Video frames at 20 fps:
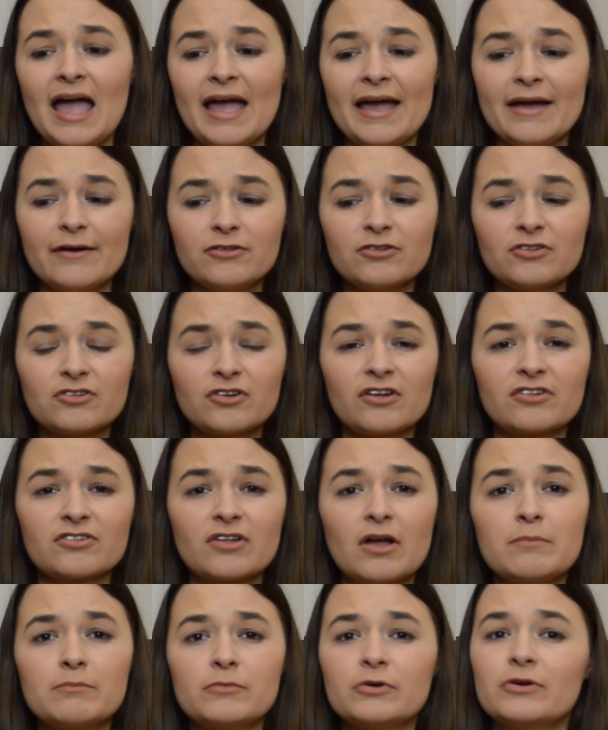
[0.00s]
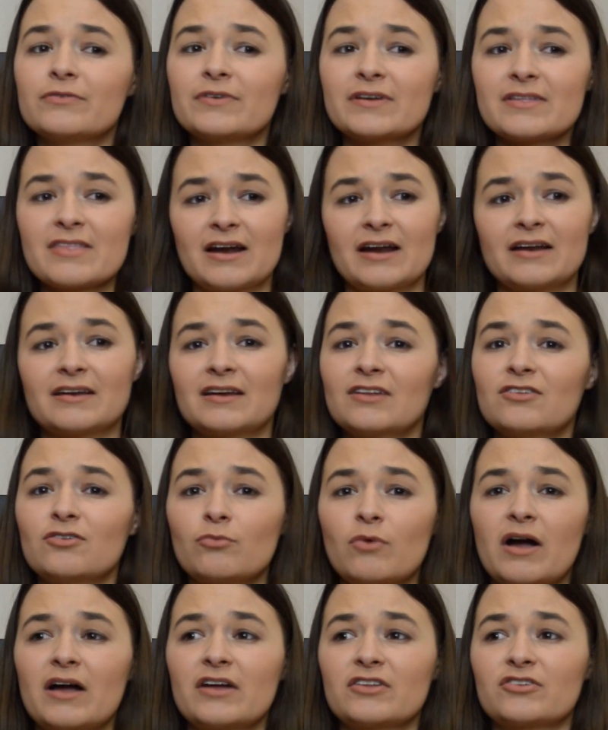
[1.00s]
It was just a movie that I need to
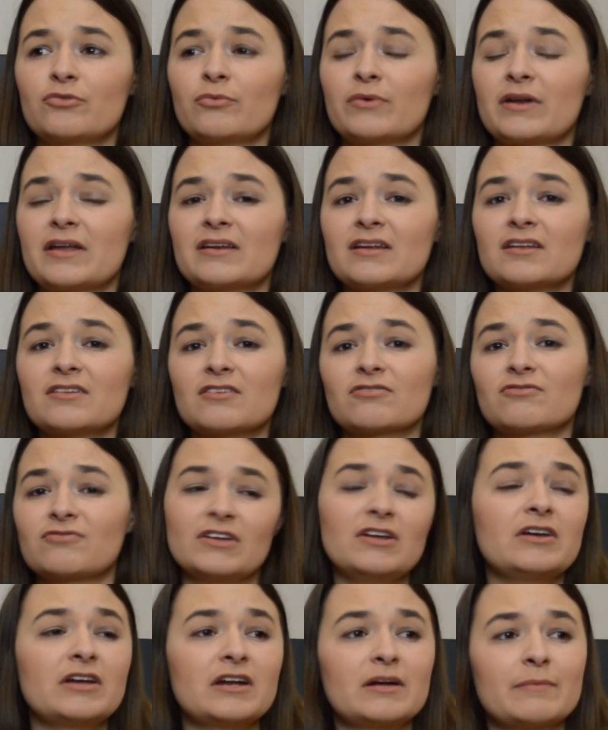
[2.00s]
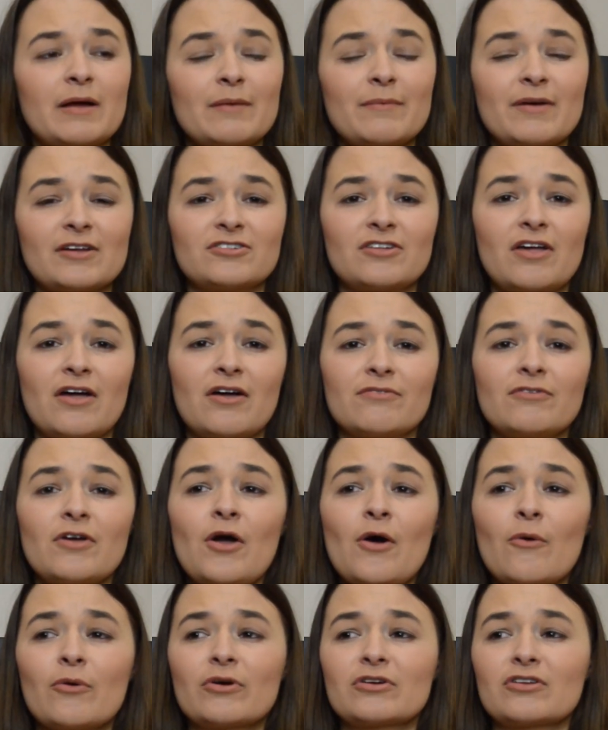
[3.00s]
watch when I need to feel good about
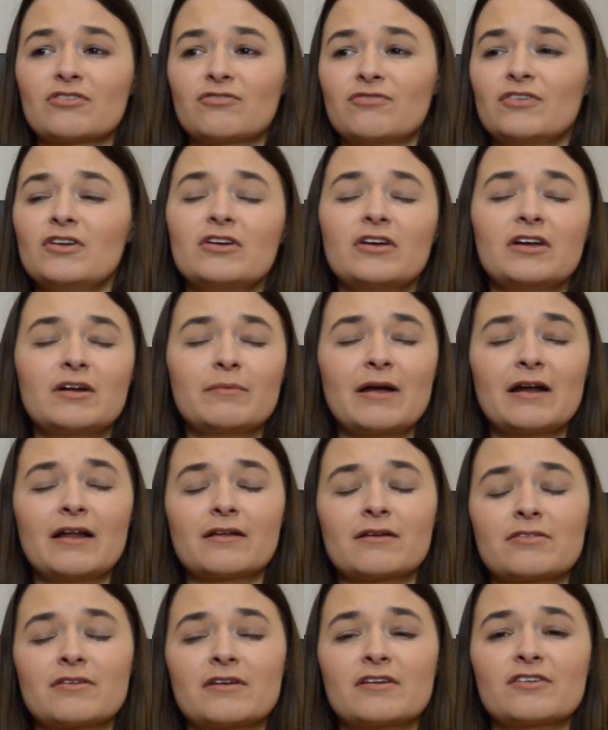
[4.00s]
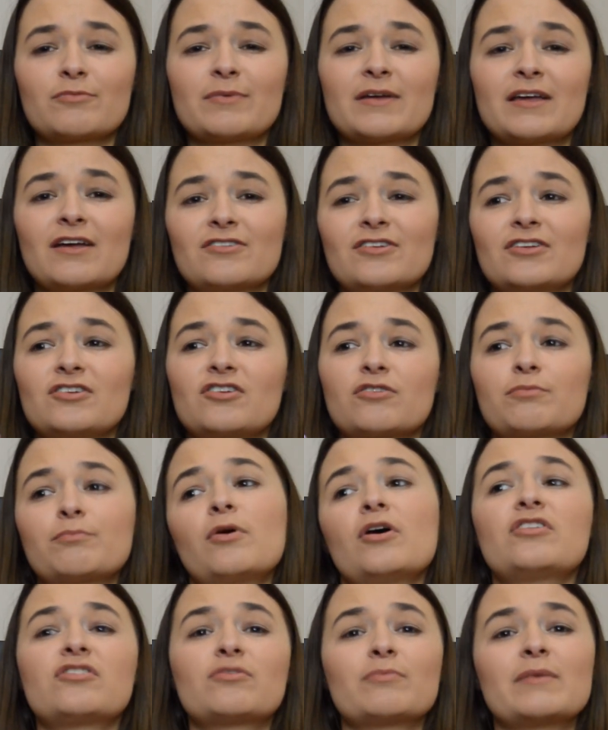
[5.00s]
myself or just feel good about other things, because it just
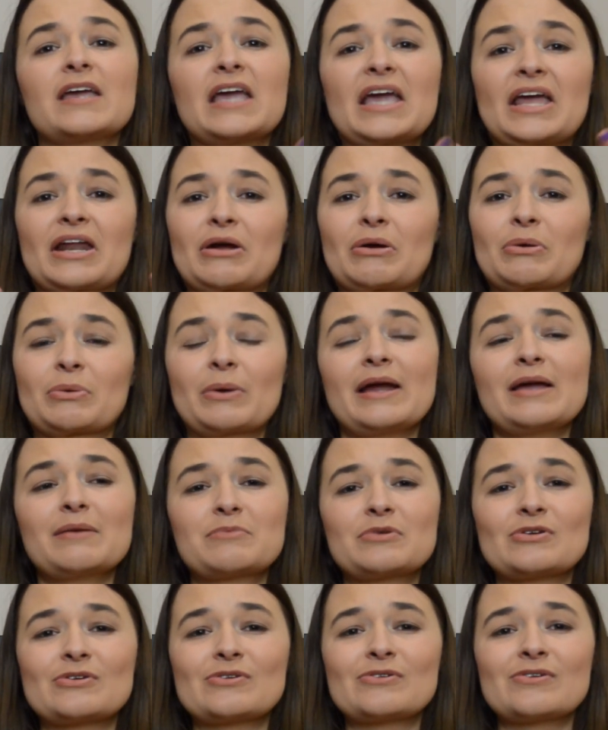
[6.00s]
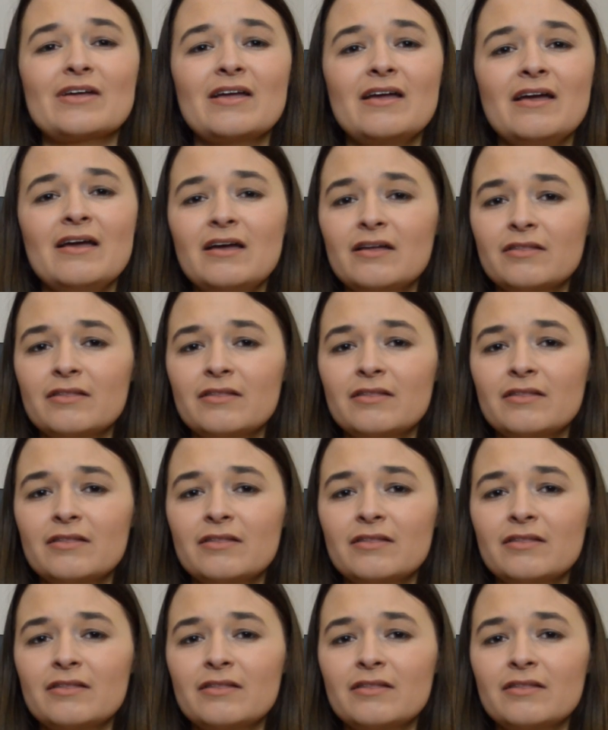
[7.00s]
puts me in a great mood.